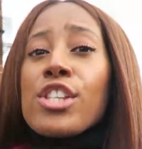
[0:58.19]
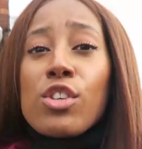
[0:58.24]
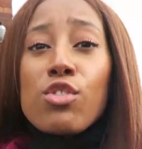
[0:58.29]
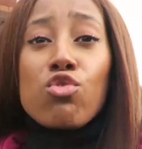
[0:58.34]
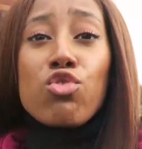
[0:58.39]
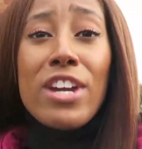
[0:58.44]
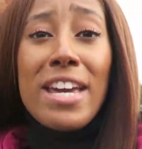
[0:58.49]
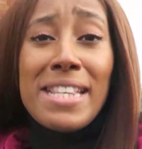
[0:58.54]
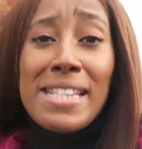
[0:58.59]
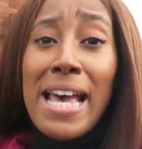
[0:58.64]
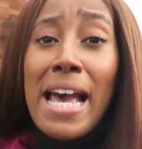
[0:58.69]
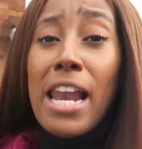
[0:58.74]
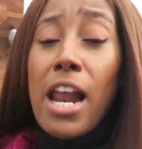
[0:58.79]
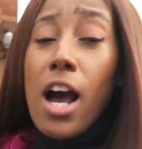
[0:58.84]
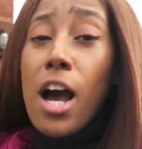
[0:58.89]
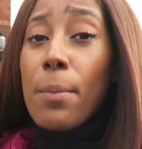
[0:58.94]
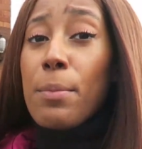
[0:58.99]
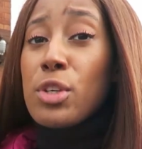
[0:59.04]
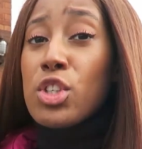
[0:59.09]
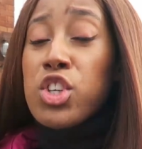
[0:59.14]
So retail
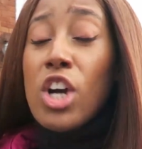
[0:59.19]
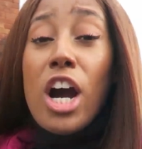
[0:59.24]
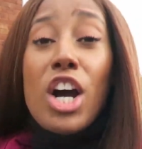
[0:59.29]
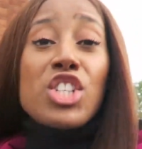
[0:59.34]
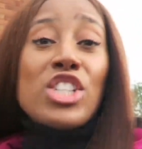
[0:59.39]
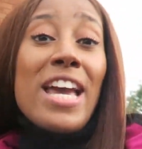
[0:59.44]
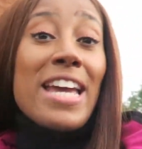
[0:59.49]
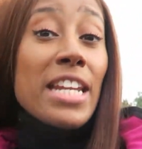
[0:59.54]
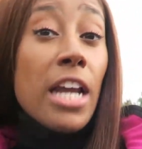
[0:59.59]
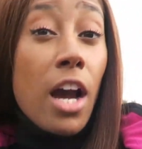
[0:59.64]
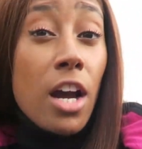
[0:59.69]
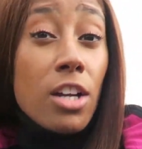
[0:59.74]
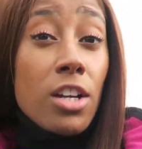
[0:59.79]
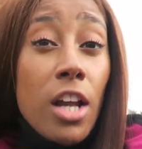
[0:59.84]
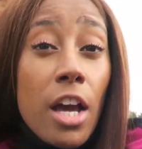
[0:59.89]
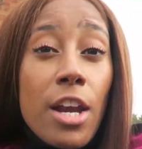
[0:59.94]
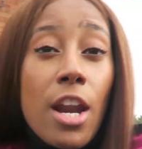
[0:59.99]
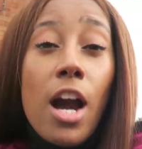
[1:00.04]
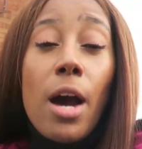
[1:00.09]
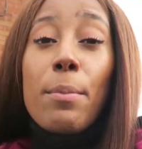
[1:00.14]
arbitrage and
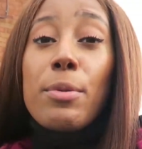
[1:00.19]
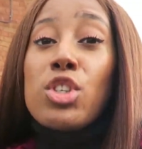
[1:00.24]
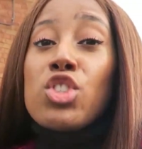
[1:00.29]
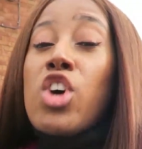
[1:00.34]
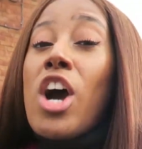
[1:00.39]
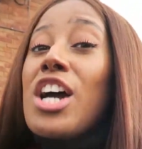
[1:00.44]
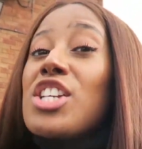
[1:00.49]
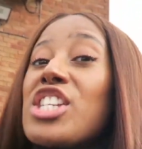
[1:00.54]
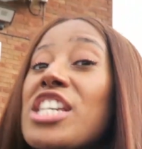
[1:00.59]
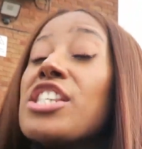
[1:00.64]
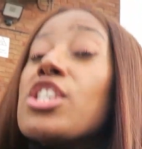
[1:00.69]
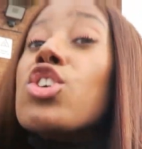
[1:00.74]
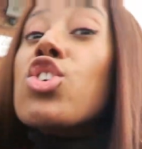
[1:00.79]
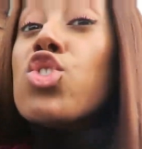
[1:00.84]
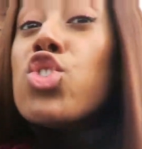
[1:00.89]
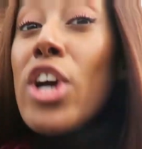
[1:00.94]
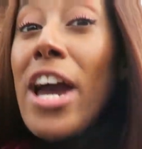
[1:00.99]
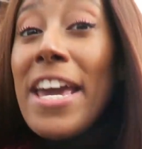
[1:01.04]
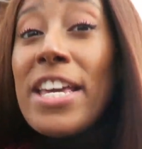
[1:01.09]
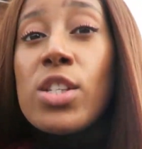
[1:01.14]
online arbitrage is a
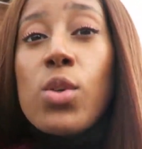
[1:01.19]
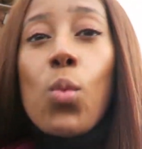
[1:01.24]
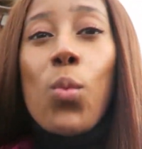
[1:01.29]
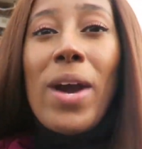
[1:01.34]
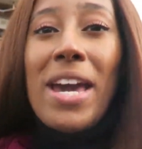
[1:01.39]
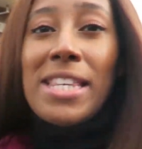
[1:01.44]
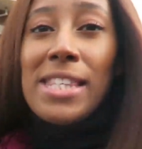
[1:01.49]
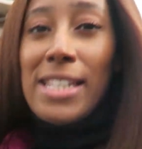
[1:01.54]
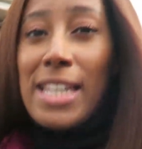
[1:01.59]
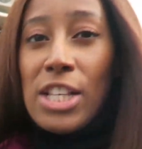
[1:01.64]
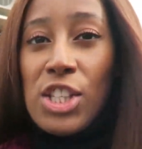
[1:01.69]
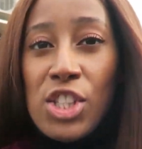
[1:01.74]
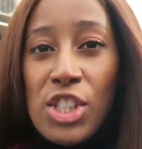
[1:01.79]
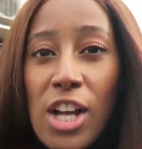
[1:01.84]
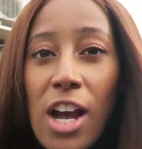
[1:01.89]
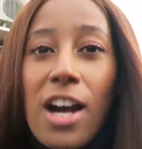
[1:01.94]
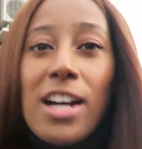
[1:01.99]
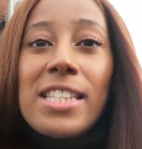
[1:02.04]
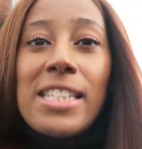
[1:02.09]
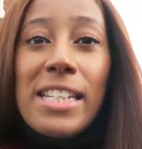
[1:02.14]
great way to get
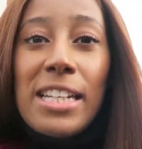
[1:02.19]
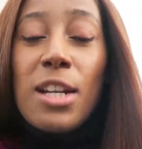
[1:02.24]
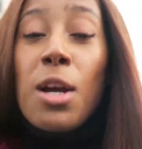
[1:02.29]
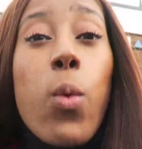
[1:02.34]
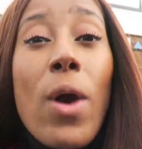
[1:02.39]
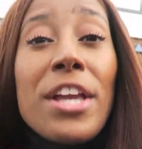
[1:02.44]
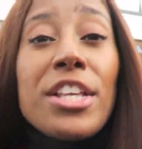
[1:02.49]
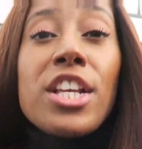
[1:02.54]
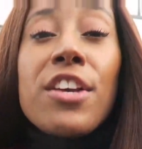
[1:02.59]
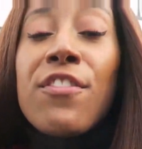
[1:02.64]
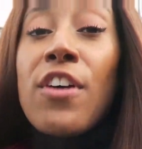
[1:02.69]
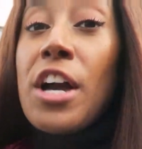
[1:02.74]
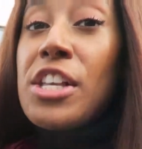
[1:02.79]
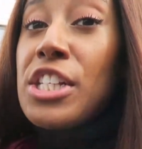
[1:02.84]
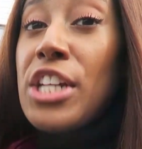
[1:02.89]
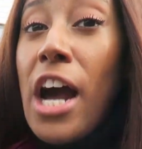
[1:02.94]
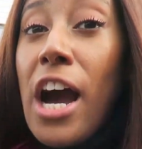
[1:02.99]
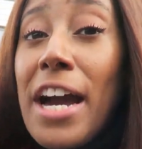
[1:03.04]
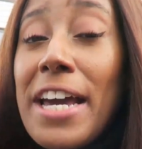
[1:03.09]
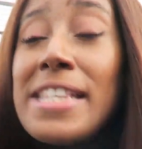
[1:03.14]
started. When you find
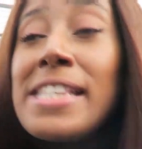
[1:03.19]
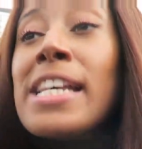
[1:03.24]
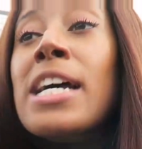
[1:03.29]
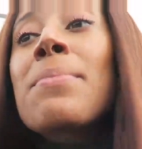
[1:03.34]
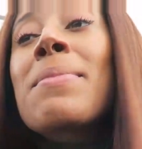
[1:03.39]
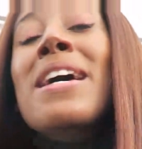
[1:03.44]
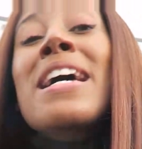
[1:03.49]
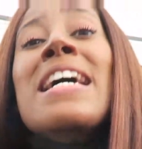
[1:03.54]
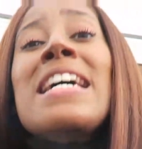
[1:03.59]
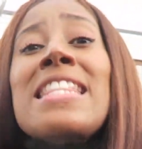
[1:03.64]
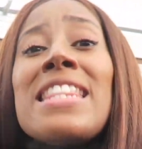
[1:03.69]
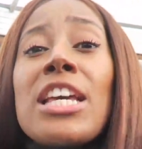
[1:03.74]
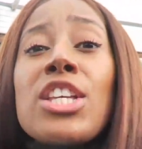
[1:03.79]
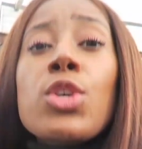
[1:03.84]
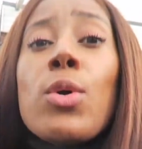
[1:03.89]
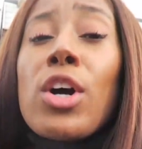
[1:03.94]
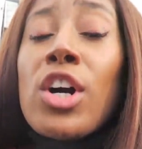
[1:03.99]
an item that you